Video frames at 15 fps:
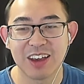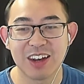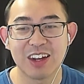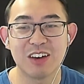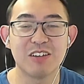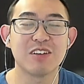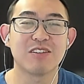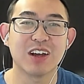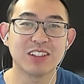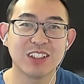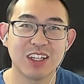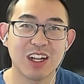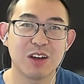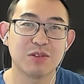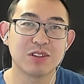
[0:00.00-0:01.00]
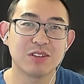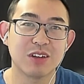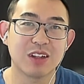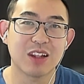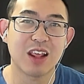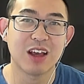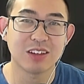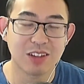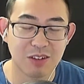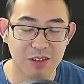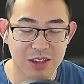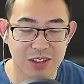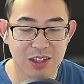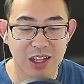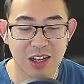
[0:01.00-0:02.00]
And during resident, I was treated as a
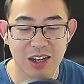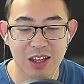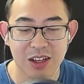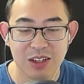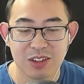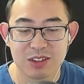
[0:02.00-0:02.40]
resident.